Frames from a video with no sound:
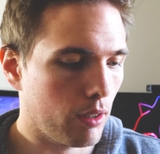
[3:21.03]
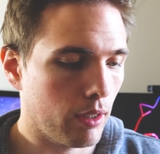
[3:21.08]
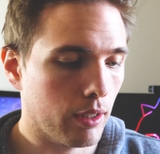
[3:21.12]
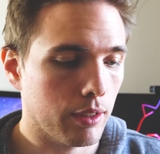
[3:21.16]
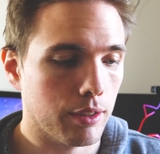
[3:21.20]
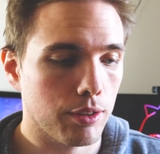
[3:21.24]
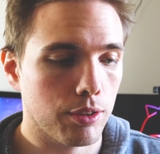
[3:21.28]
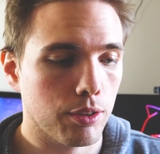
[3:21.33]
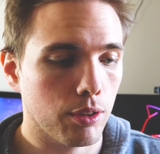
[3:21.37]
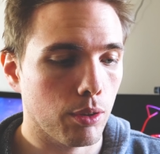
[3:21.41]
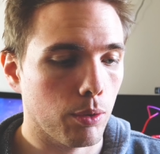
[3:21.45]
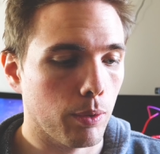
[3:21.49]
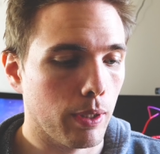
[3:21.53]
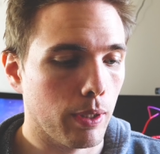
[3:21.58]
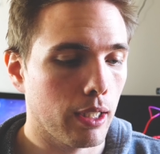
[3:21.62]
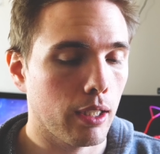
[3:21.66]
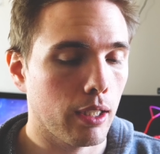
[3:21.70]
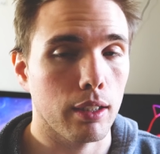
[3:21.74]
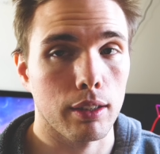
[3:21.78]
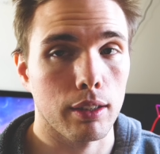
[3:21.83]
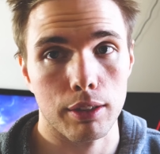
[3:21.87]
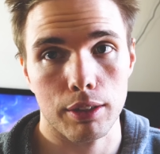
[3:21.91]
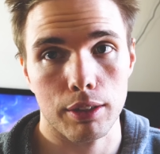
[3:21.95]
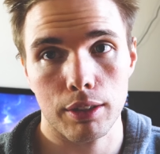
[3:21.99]
All right, so
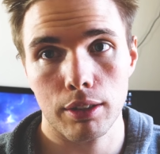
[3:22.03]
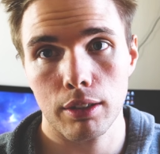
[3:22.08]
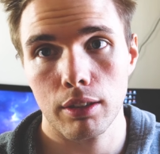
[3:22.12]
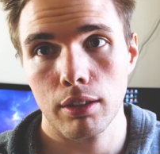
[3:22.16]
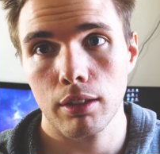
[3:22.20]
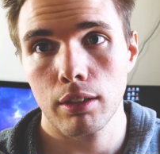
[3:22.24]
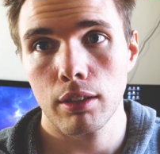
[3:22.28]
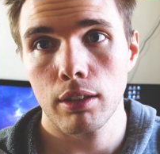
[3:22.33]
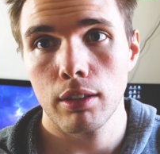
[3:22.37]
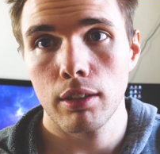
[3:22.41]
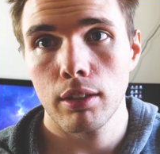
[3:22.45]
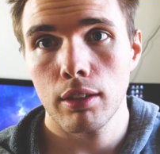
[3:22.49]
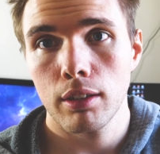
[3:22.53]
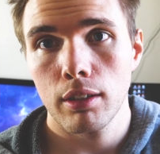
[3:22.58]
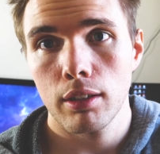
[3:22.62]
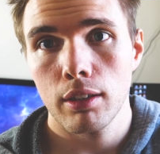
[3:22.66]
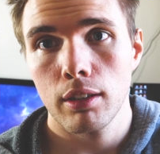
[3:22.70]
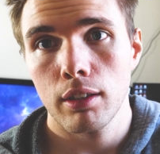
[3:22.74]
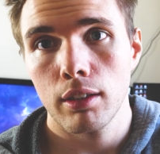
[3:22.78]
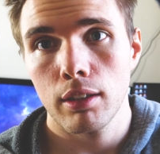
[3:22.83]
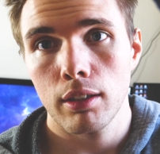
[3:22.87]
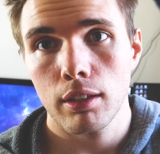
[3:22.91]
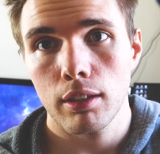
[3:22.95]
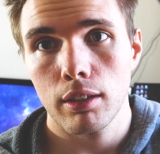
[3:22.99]
it is
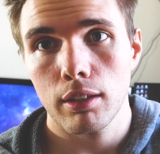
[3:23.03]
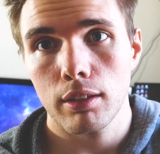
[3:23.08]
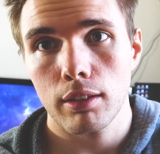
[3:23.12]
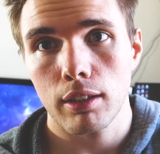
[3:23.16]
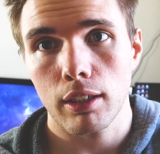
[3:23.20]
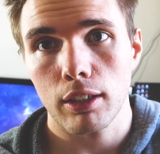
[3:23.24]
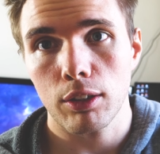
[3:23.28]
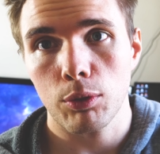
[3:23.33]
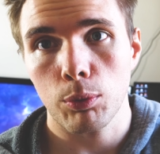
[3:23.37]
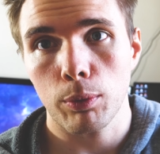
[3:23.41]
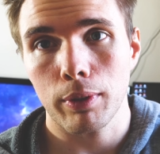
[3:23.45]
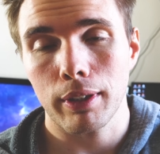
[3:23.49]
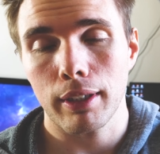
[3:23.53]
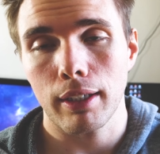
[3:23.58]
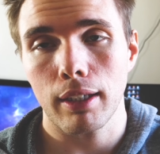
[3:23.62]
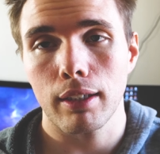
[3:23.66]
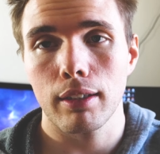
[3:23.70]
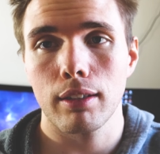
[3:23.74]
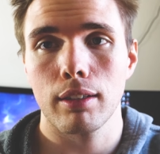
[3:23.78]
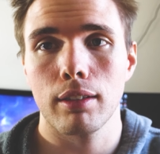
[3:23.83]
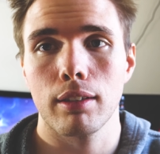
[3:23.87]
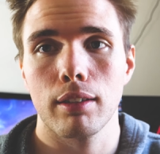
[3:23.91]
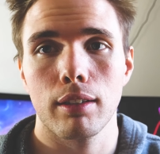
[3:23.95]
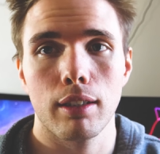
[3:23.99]

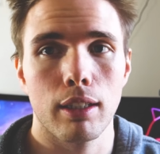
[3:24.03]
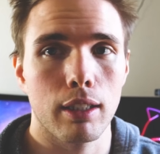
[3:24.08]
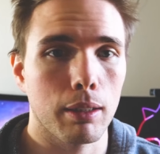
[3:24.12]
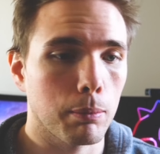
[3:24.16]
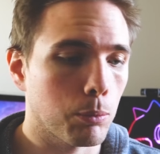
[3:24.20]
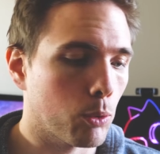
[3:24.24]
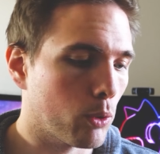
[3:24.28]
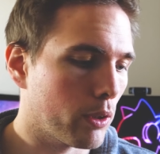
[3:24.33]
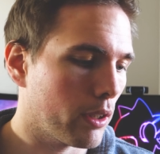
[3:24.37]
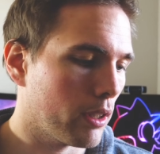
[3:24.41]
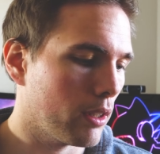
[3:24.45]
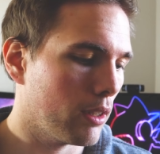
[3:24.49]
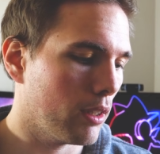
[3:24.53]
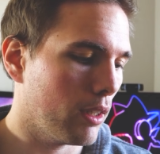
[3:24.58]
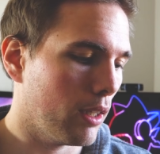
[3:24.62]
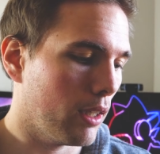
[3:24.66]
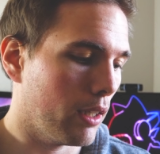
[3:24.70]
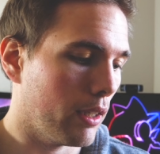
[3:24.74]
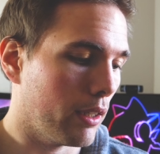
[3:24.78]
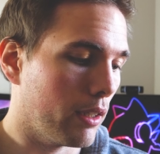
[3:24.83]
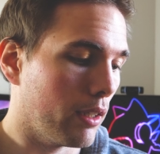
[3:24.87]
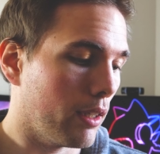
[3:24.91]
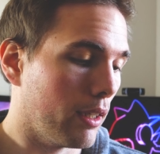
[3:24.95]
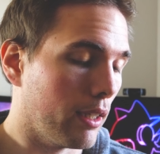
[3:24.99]
10.28 in the morning,
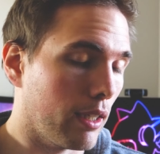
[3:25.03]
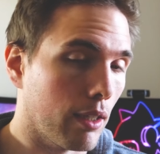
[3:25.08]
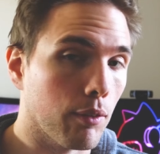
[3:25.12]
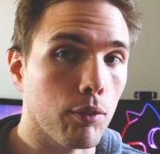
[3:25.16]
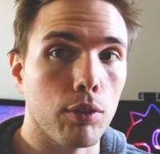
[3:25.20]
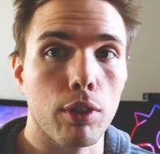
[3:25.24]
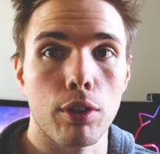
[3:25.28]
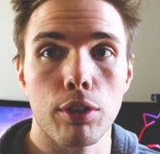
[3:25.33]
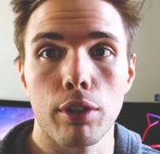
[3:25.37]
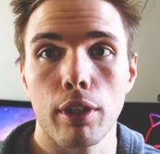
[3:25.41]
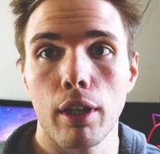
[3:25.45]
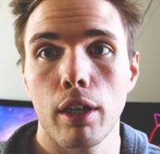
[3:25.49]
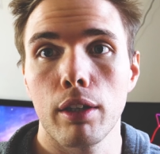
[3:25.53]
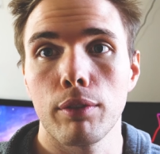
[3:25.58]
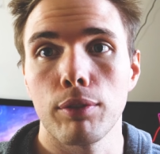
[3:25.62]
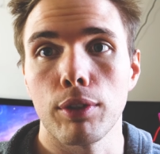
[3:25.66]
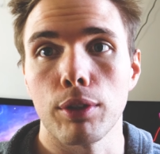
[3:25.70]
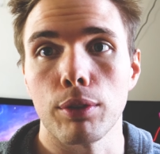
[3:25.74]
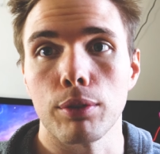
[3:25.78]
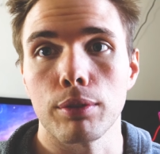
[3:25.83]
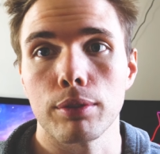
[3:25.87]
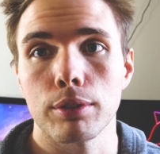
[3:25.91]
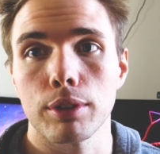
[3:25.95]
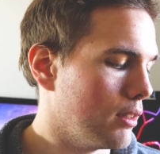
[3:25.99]
and I have another
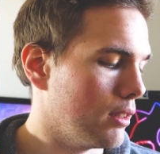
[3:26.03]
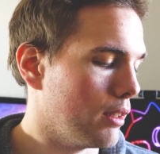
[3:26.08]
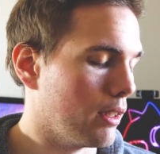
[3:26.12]
interview.